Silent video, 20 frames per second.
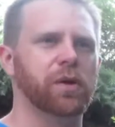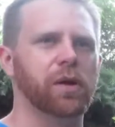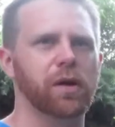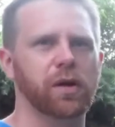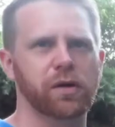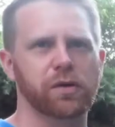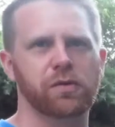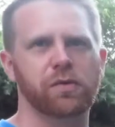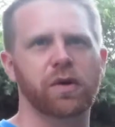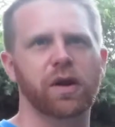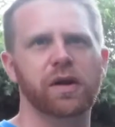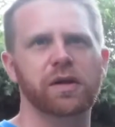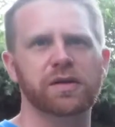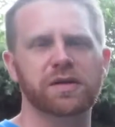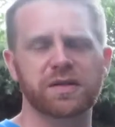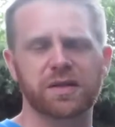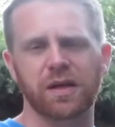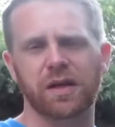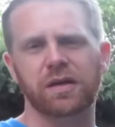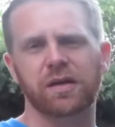
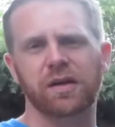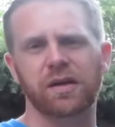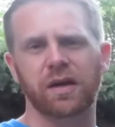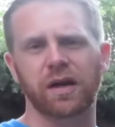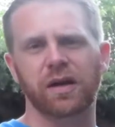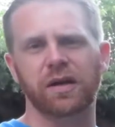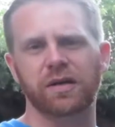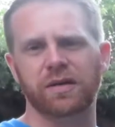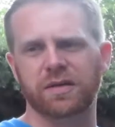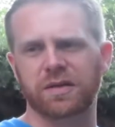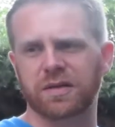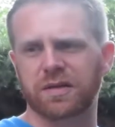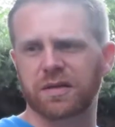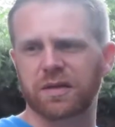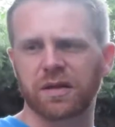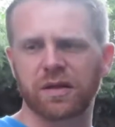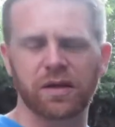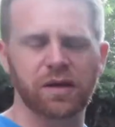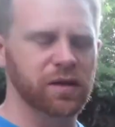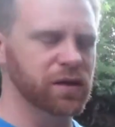arthritis, tendinitis,